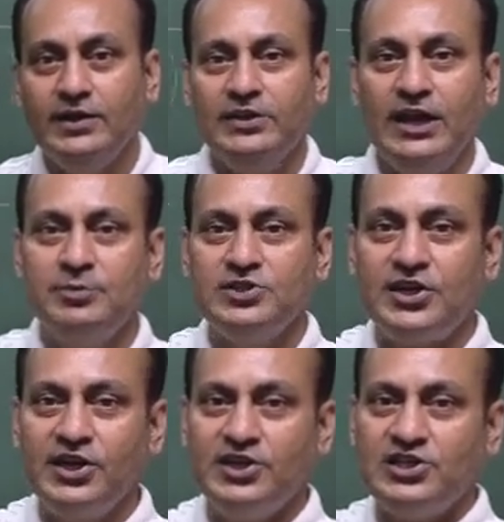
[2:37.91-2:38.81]
That means
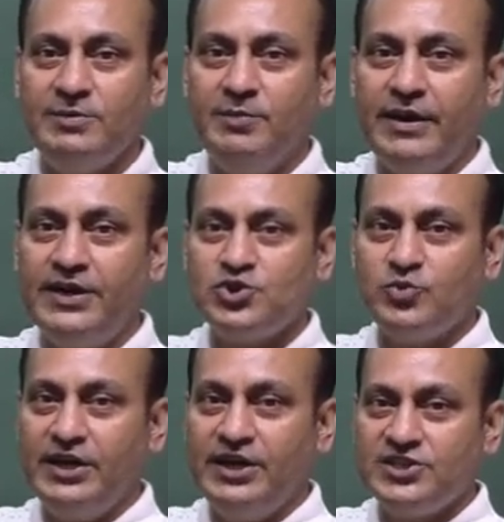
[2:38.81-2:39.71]
37 minus
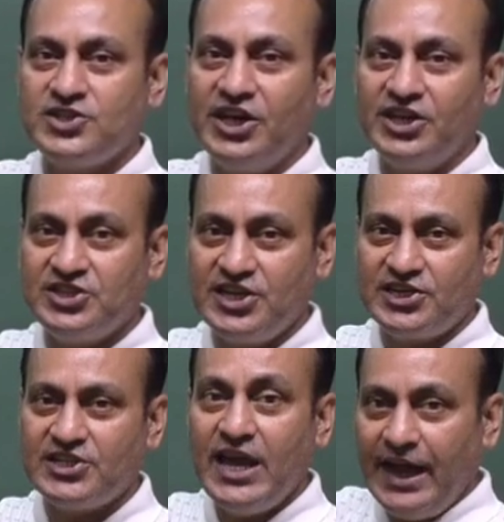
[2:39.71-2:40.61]
1 is
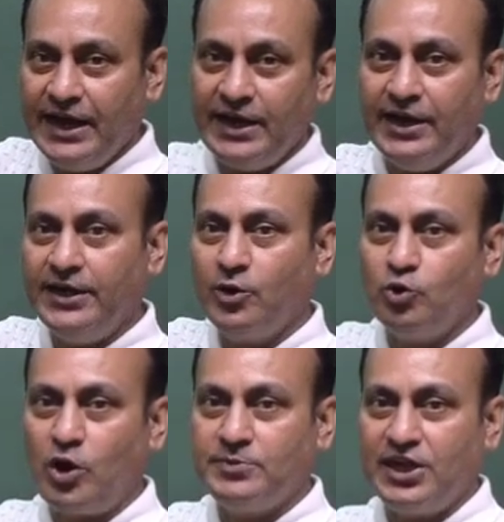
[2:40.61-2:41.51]
36 and under
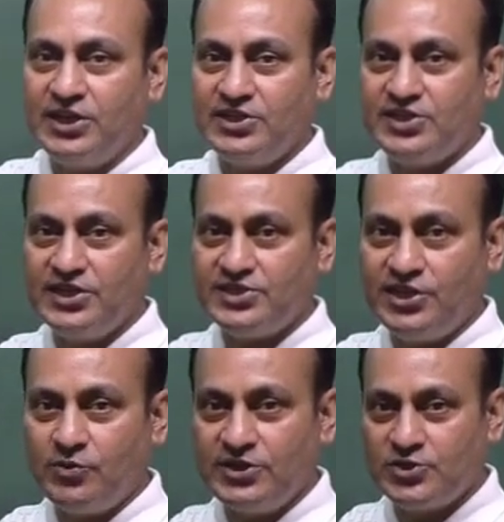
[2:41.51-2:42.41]
root of 36
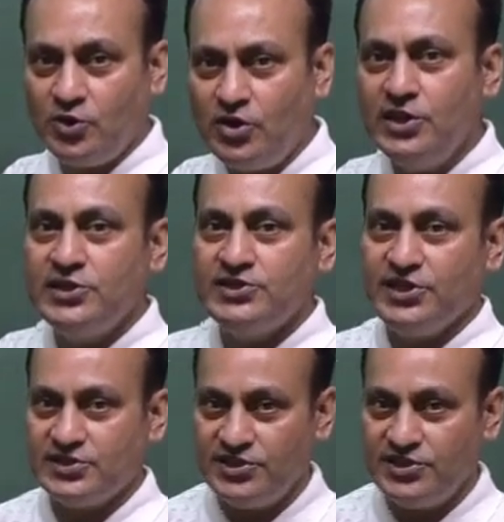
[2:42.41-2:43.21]
equals to 6.